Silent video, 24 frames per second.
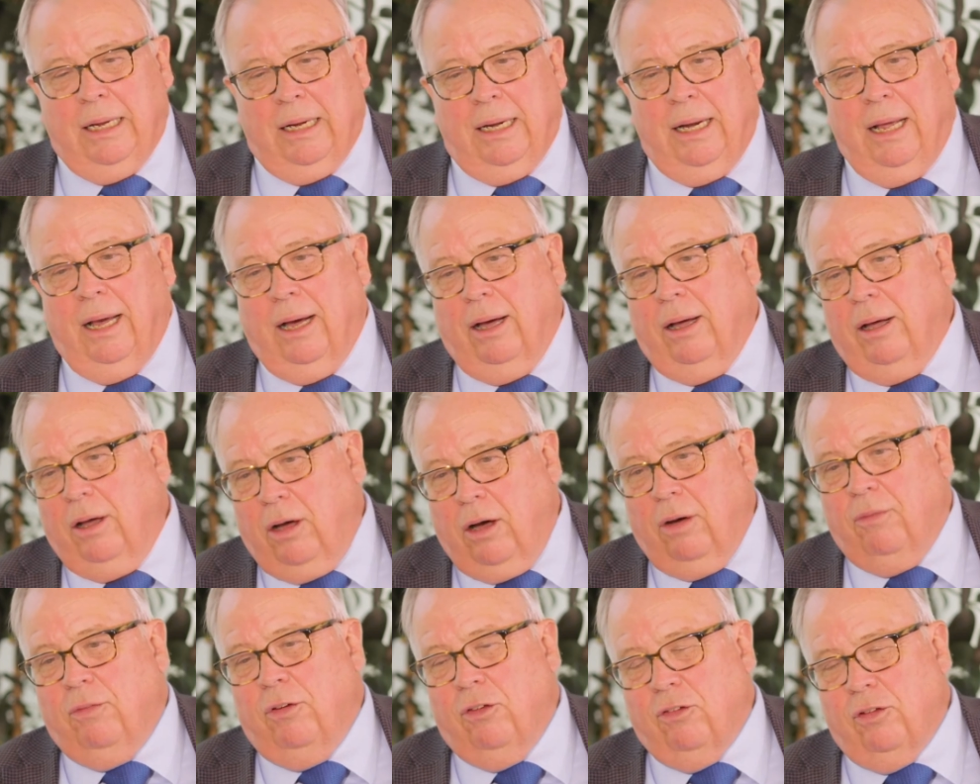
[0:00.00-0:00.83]
Now,
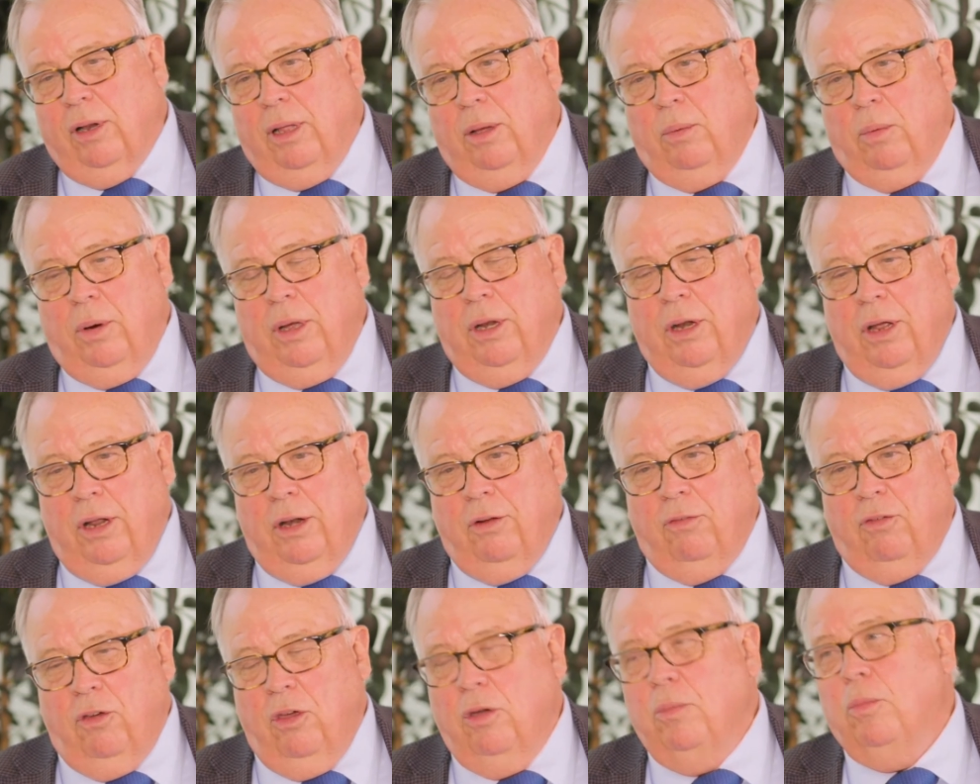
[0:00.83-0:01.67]
obviously, we need
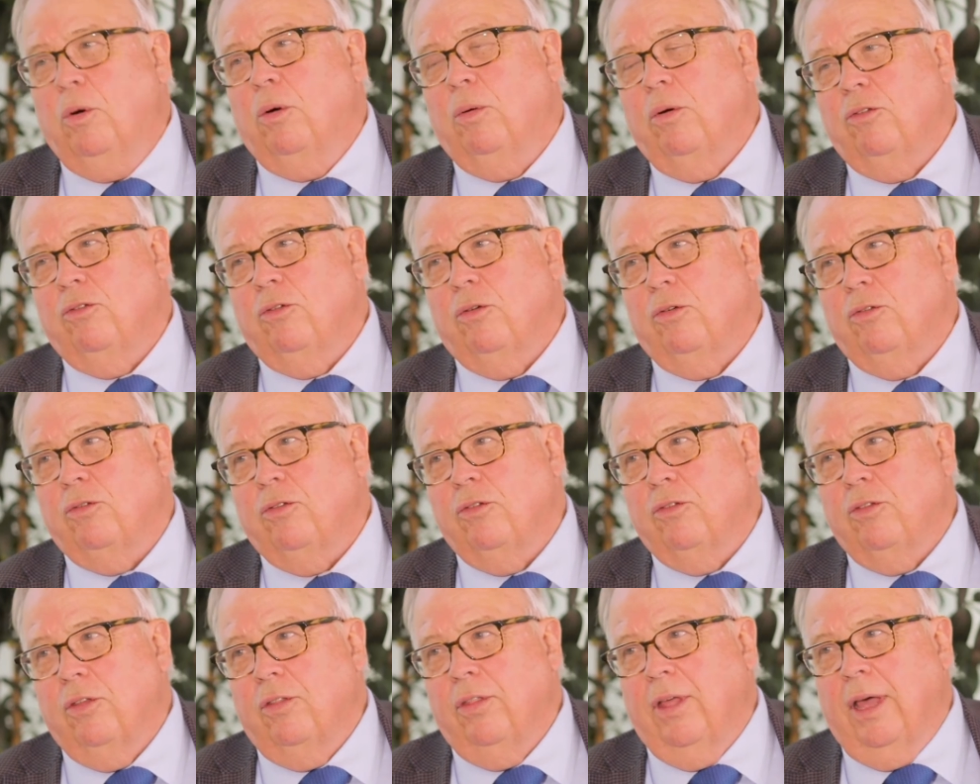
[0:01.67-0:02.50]
a few more
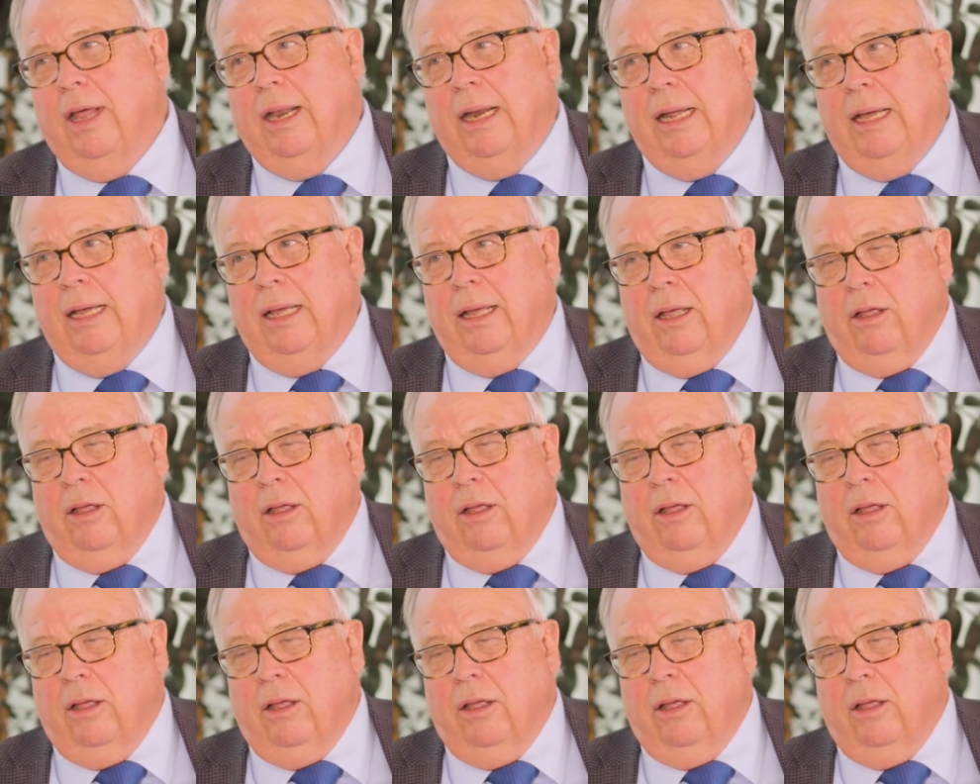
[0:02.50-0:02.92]
resources than that.